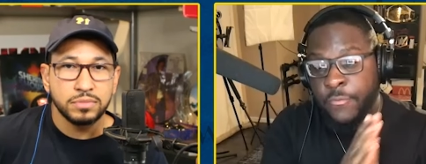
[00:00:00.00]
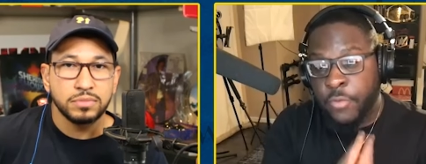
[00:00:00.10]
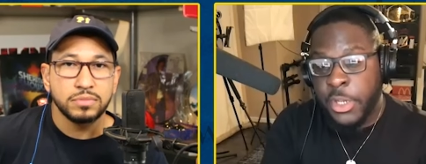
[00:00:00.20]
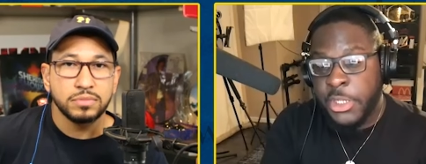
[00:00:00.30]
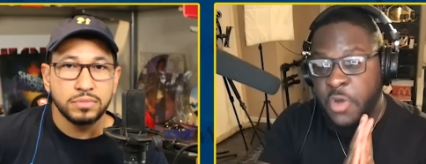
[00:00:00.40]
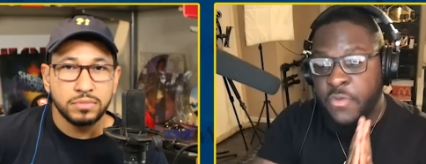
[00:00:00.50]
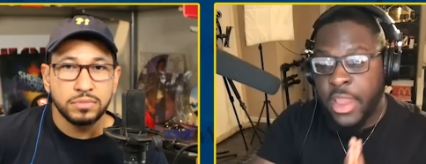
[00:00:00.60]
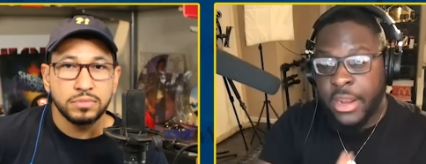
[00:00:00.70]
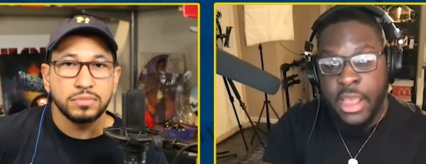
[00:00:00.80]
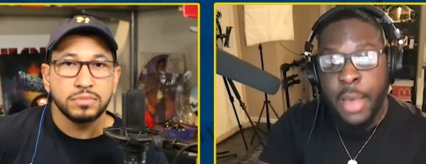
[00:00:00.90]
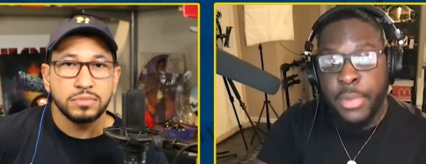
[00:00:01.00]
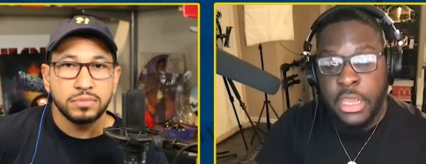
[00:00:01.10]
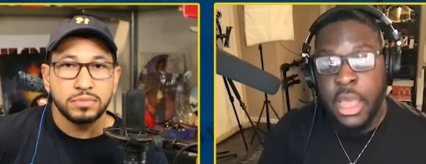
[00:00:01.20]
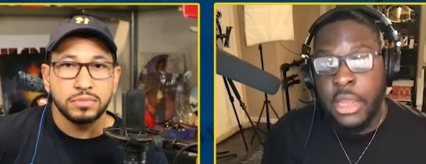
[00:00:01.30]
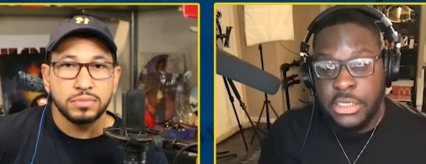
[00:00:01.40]
Speaker 1: voiceover, and
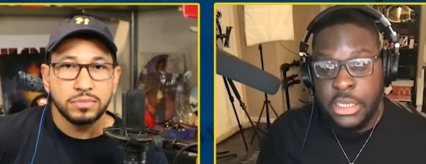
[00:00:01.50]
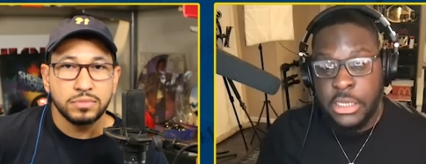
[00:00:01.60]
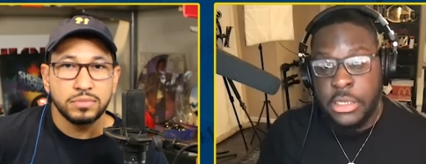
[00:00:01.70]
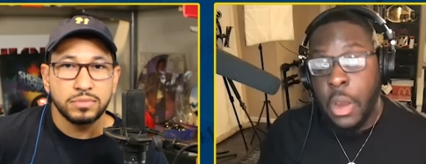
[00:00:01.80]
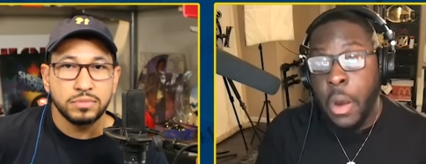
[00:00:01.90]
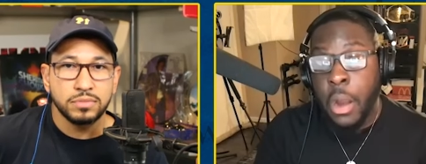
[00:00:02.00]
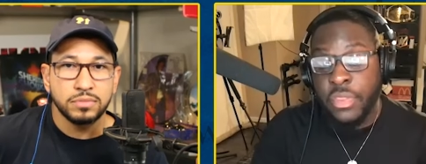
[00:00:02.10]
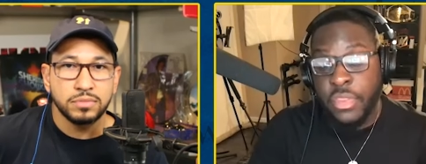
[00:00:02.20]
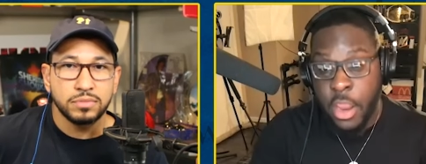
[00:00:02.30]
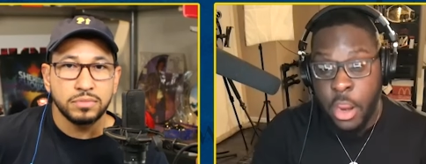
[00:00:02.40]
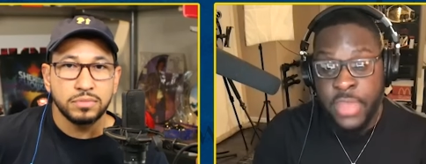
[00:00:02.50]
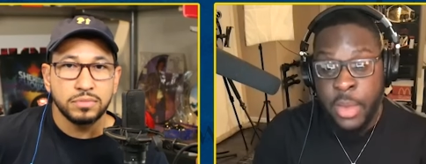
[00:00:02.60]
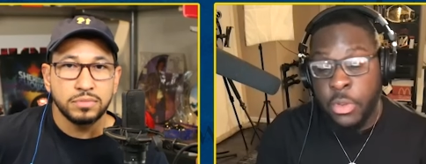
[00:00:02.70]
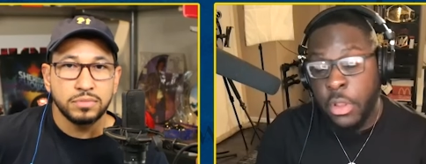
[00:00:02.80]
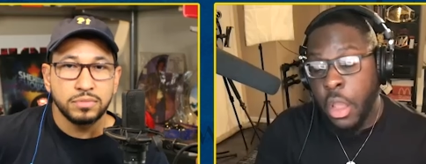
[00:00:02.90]
comedy content on there.
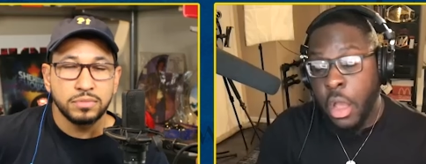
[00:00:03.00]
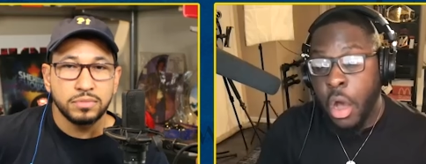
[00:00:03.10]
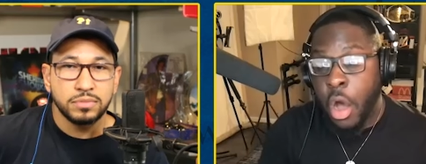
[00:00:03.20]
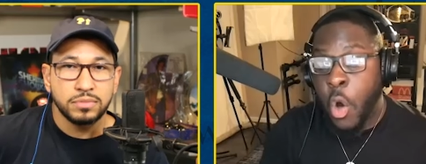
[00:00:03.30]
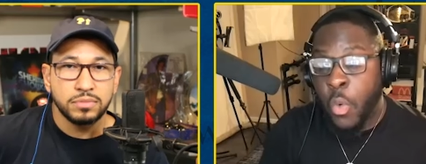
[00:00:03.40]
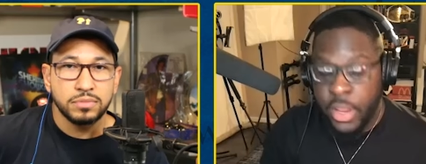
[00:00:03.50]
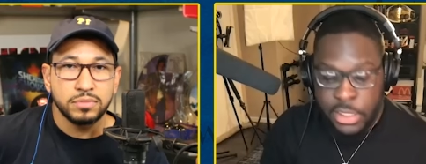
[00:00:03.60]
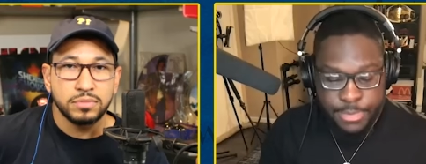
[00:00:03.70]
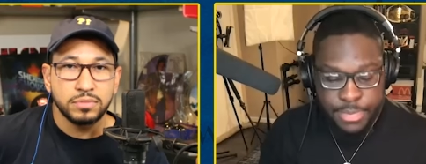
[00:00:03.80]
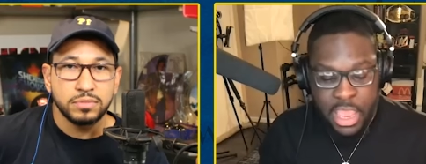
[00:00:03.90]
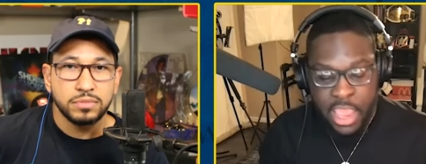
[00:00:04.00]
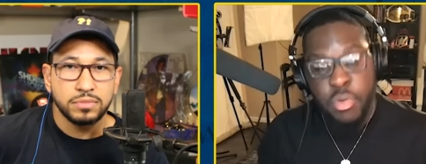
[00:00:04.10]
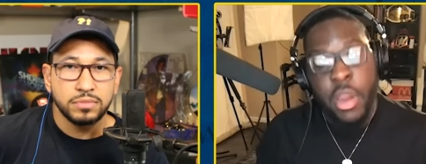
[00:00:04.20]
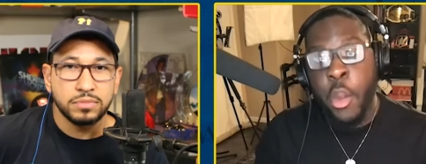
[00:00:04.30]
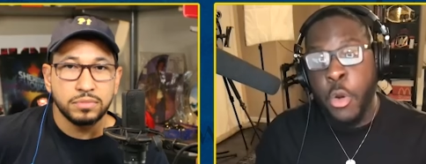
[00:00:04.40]
That will always be a
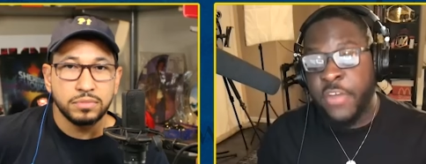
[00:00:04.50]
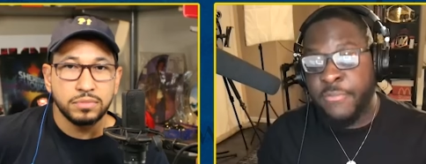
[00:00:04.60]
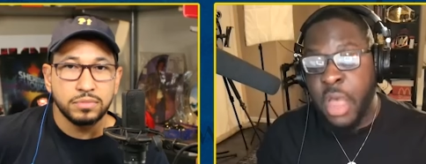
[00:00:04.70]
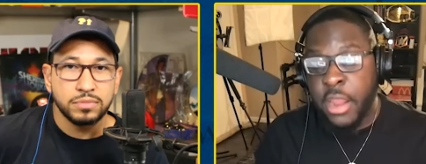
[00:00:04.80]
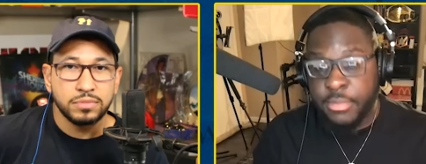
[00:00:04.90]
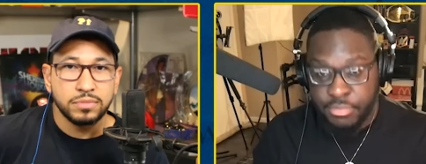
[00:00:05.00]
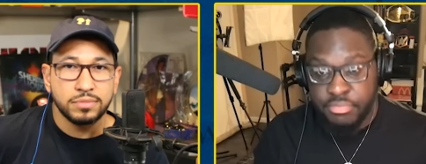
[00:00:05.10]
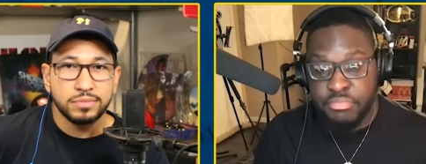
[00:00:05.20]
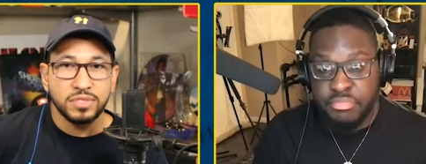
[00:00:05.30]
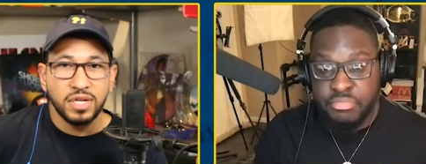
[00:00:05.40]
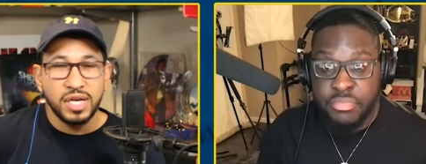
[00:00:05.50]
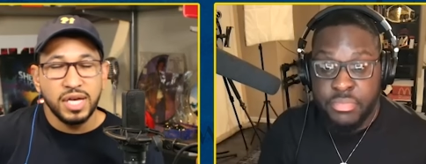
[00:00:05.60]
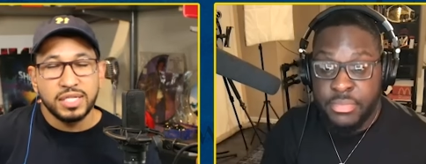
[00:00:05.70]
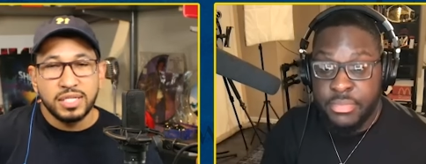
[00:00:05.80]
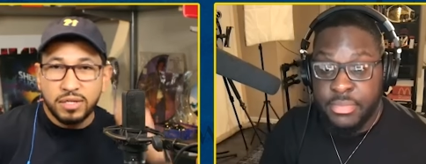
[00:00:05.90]
priority of mine.
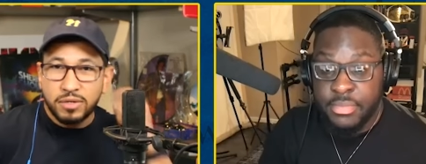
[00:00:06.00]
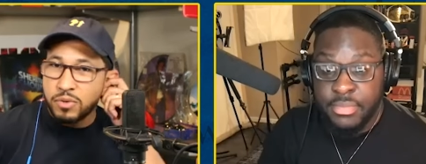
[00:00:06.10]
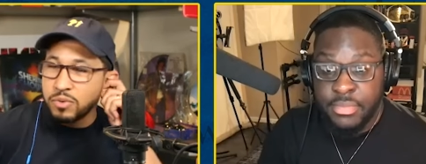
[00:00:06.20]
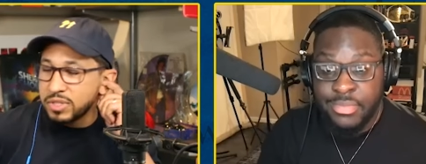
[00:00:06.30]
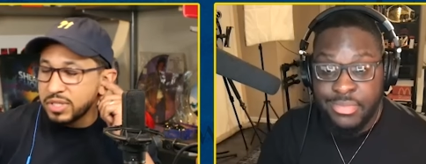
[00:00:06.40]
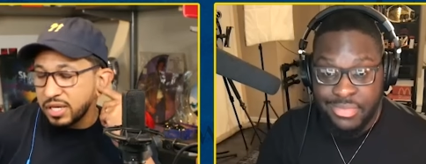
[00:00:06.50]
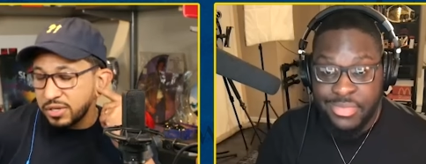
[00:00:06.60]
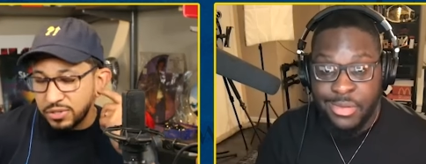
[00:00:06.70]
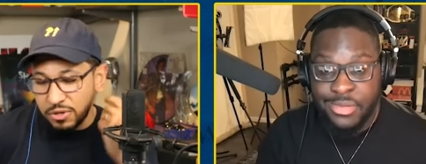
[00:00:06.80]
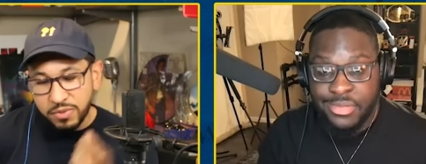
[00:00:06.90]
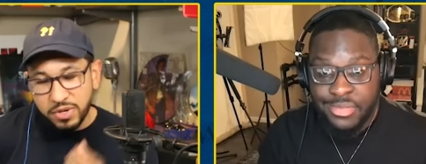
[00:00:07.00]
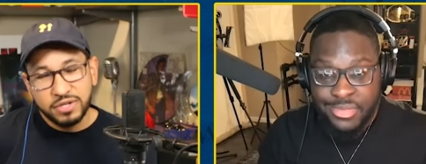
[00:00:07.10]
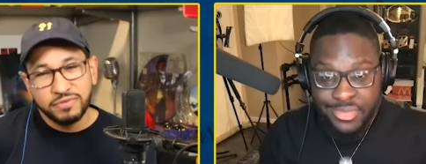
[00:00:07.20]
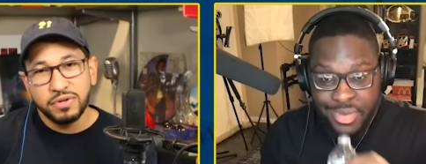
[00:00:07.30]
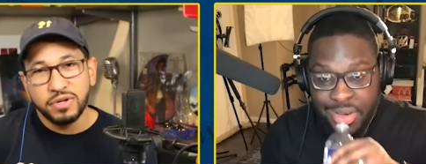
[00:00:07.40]
Speaker 2: Excellent. Well, thank you so
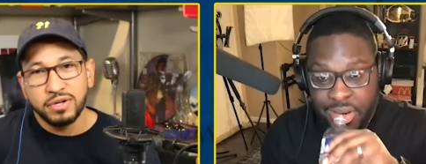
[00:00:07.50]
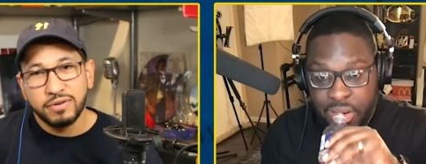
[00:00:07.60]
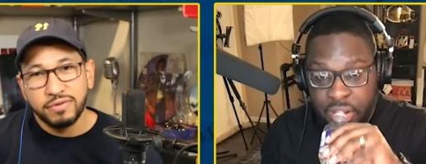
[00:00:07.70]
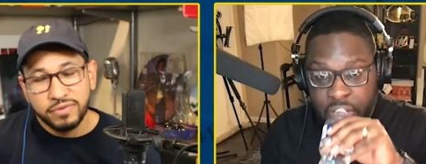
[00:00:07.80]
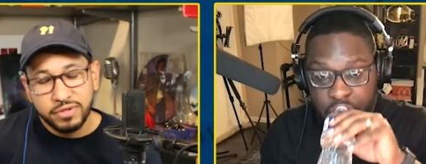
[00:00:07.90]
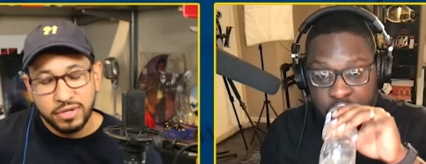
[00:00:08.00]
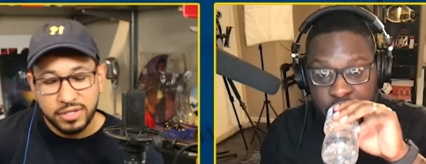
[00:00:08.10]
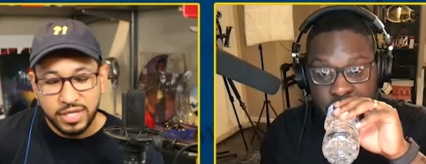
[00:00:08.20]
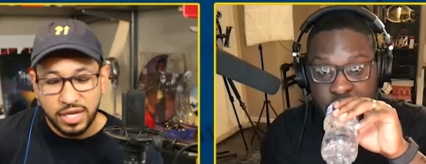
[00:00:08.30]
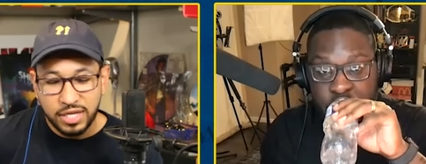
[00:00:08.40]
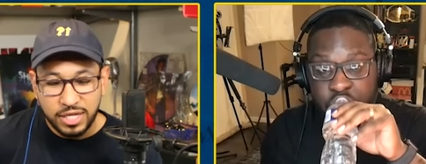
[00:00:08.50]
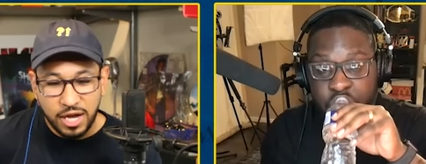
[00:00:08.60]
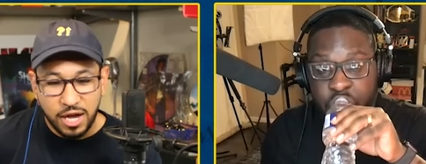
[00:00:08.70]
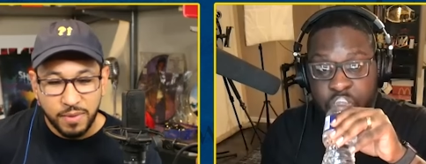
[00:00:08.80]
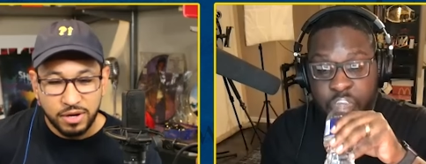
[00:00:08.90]
much for for uh, taking
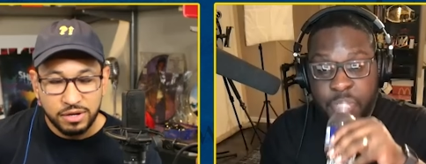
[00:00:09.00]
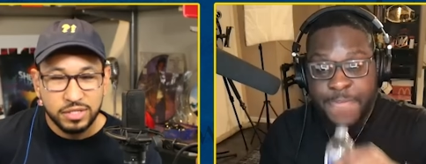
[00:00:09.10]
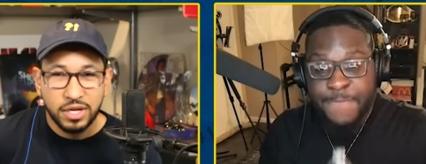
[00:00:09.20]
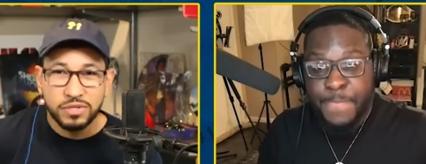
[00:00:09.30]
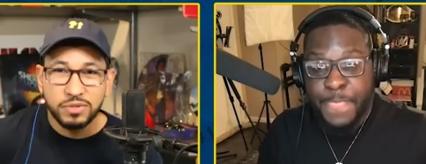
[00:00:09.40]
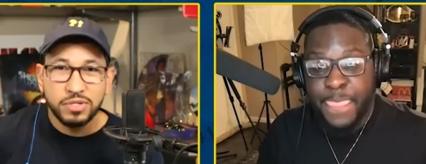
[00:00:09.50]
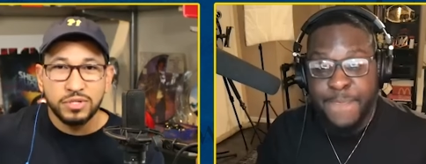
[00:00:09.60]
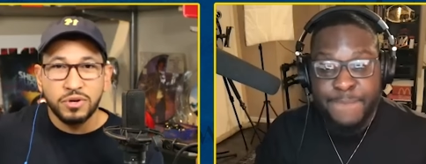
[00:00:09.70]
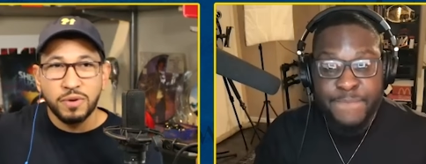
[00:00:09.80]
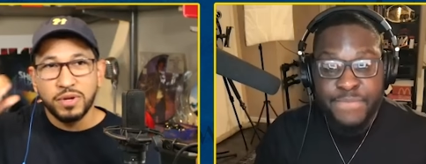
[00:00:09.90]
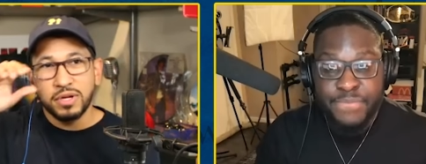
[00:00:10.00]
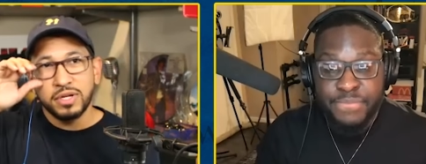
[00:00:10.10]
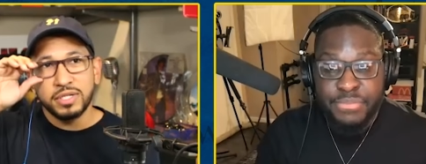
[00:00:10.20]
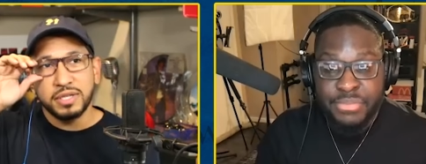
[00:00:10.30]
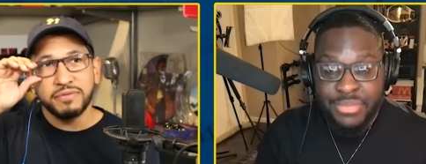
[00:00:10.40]
time out of your schedule to join me on
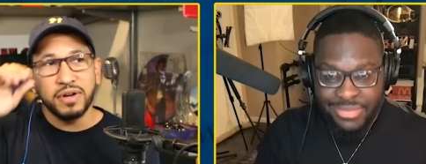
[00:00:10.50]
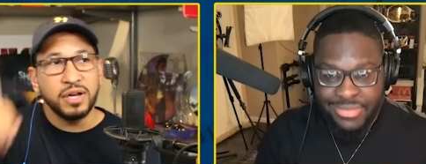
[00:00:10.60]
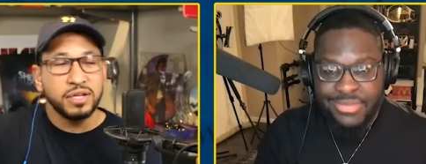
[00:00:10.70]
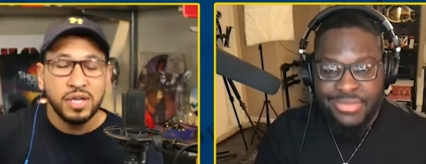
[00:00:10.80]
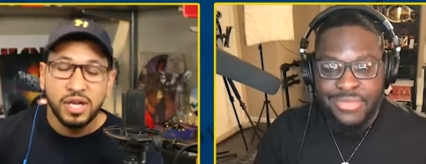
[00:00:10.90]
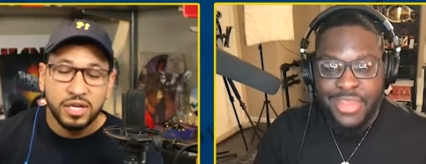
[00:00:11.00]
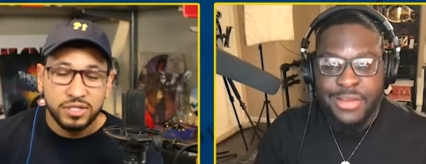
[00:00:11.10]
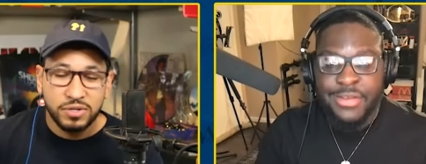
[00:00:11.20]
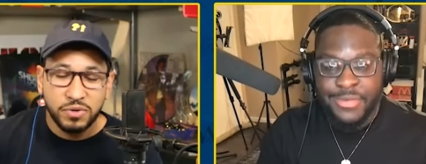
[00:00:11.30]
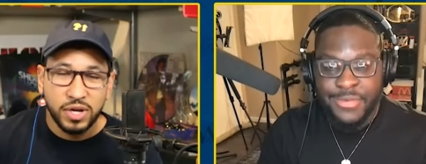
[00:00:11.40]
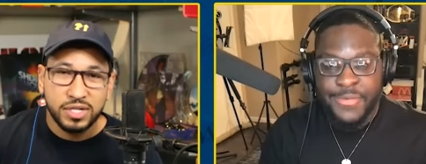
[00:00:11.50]
here, Stefan. So great